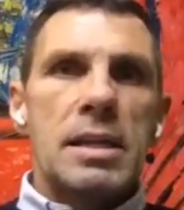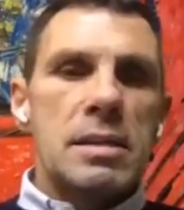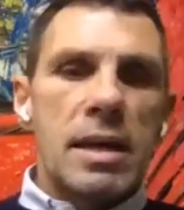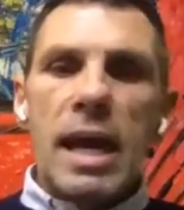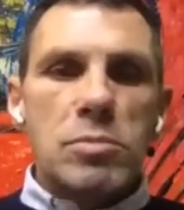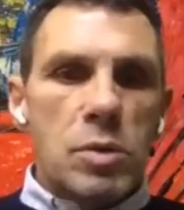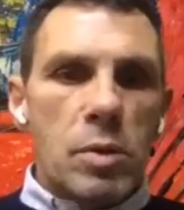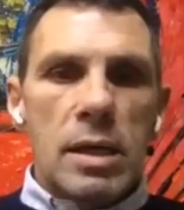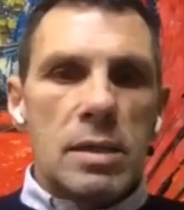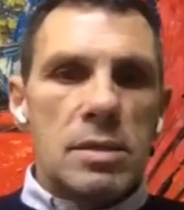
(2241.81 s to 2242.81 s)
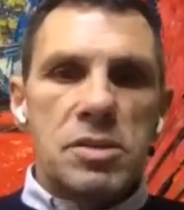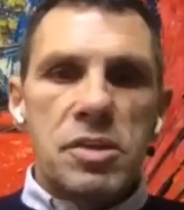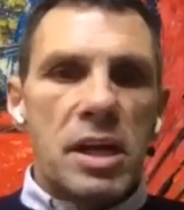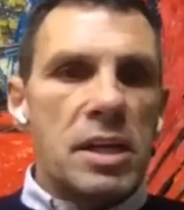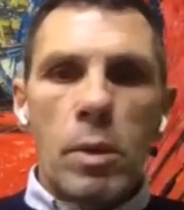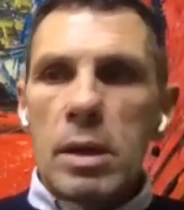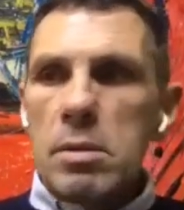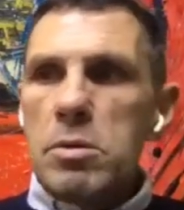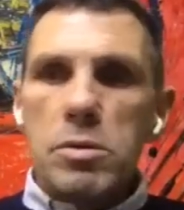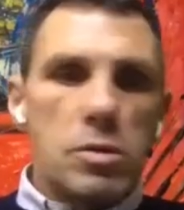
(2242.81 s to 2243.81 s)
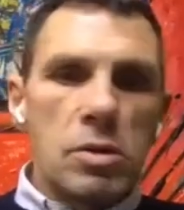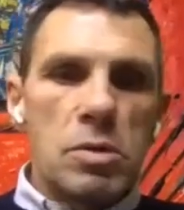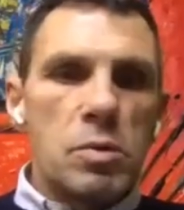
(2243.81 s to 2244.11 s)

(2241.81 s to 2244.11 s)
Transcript: in games where in training where you